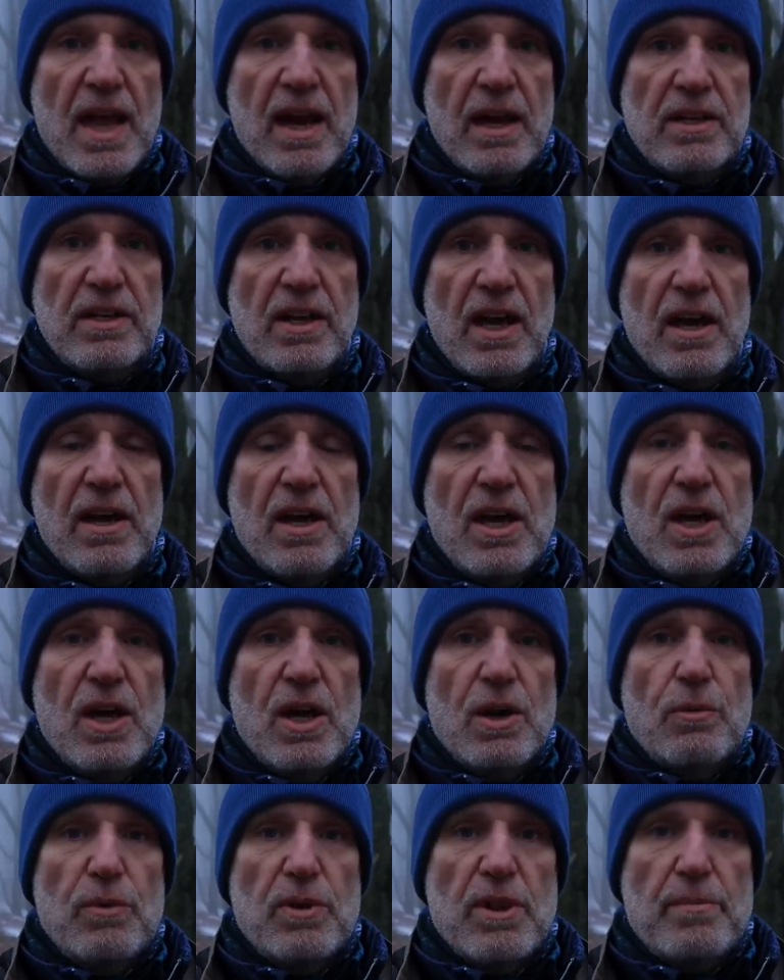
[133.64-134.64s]
and uh,
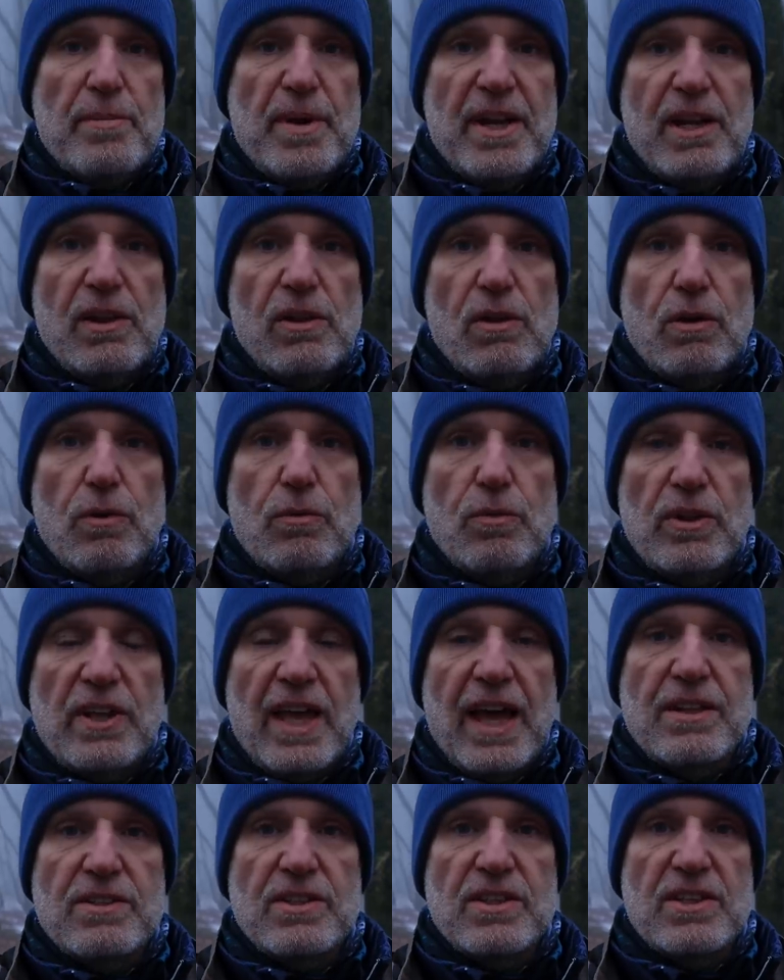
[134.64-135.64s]
with a bit of luck
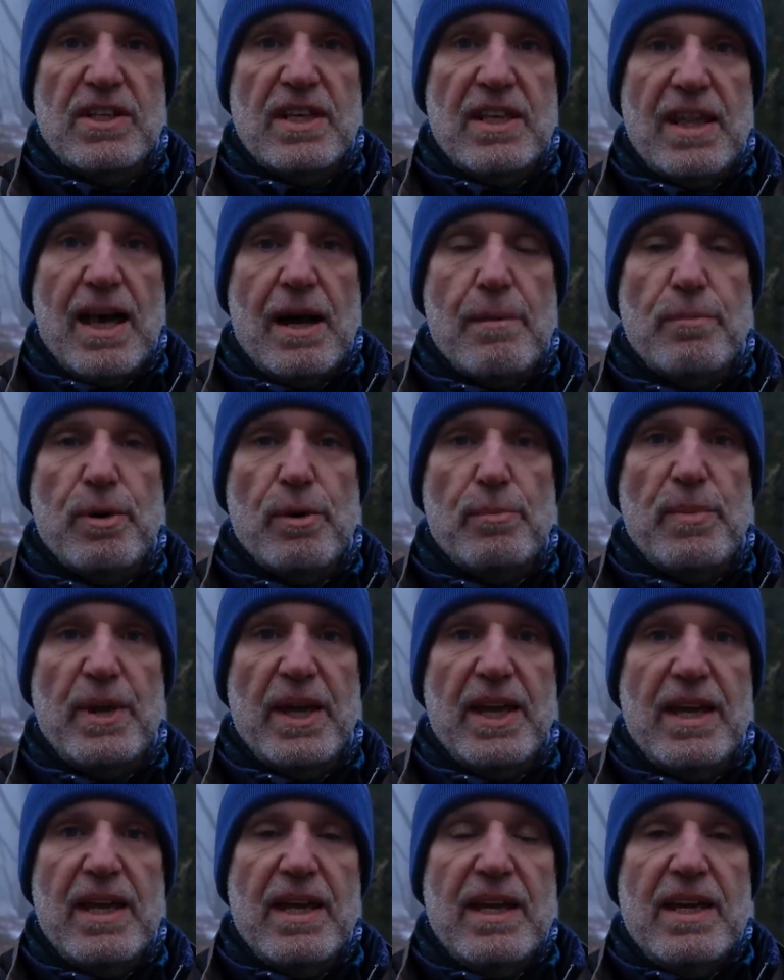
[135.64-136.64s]
we'll get to see that
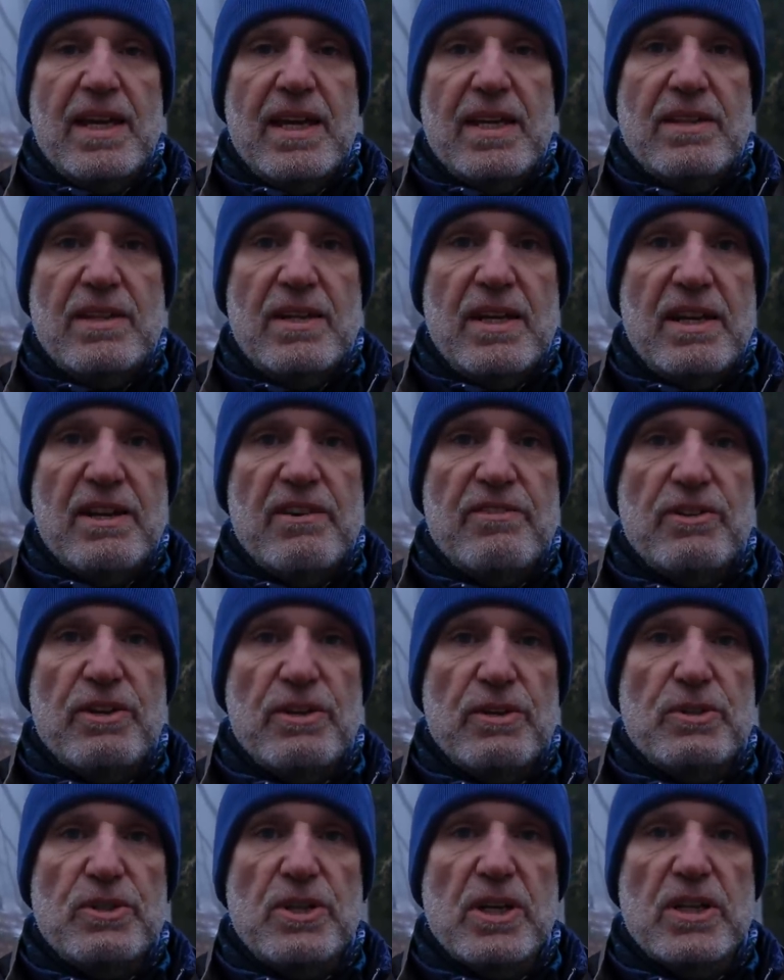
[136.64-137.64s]
puppy in the near
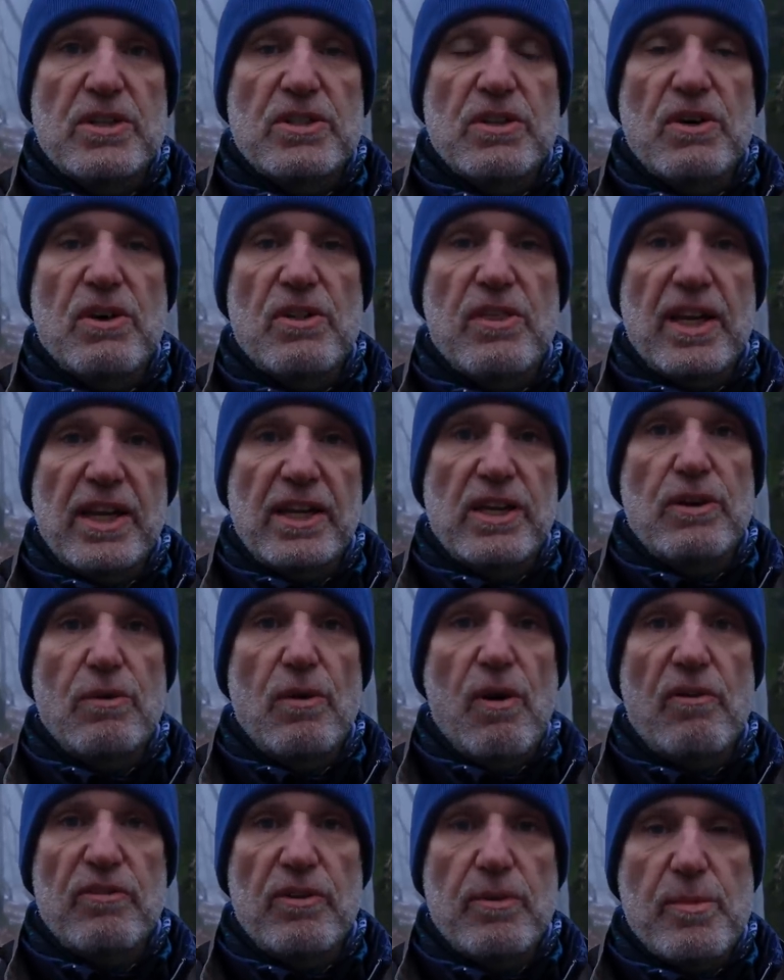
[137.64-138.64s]
future so thank
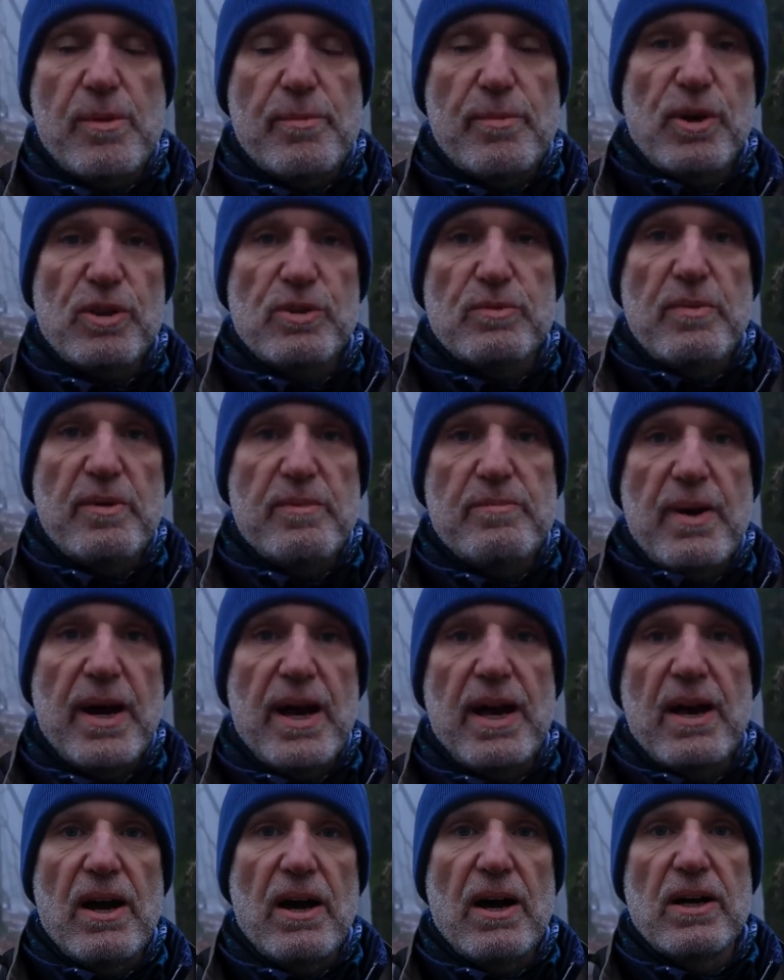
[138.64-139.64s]
you all from the bottom of
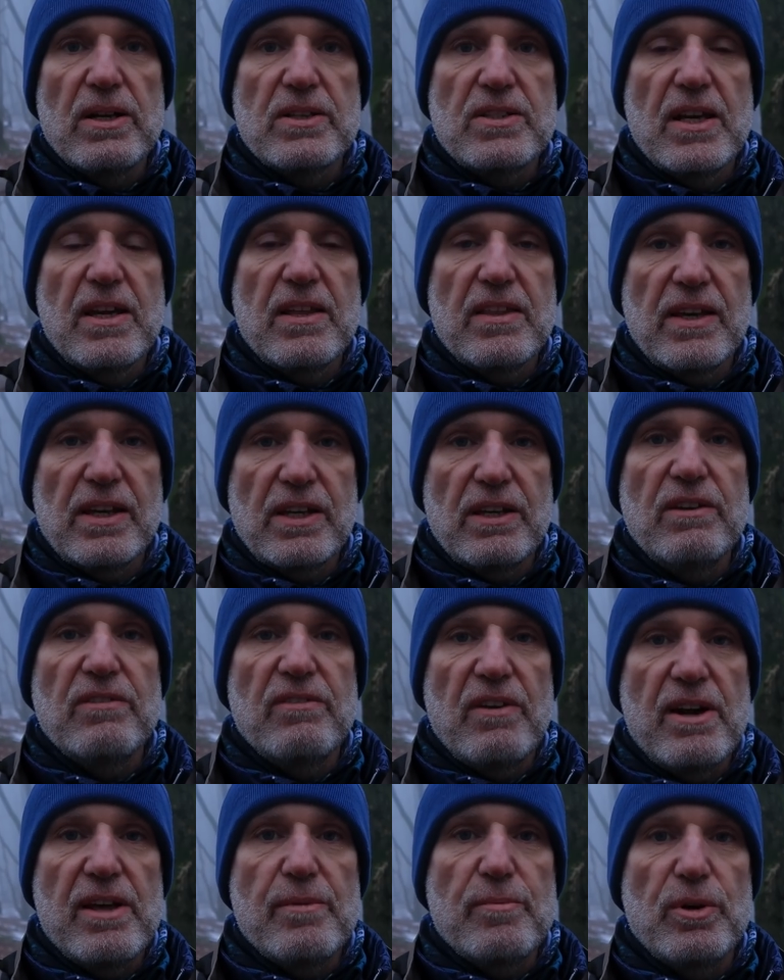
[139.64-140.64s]
my heart thank
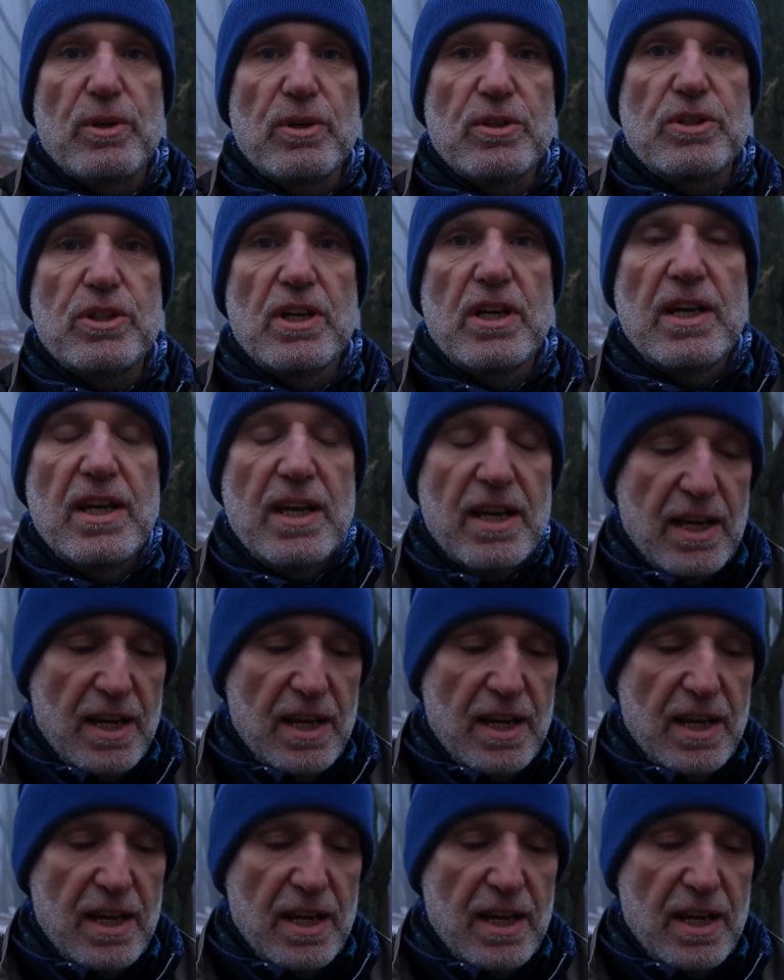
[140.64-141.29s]
you very much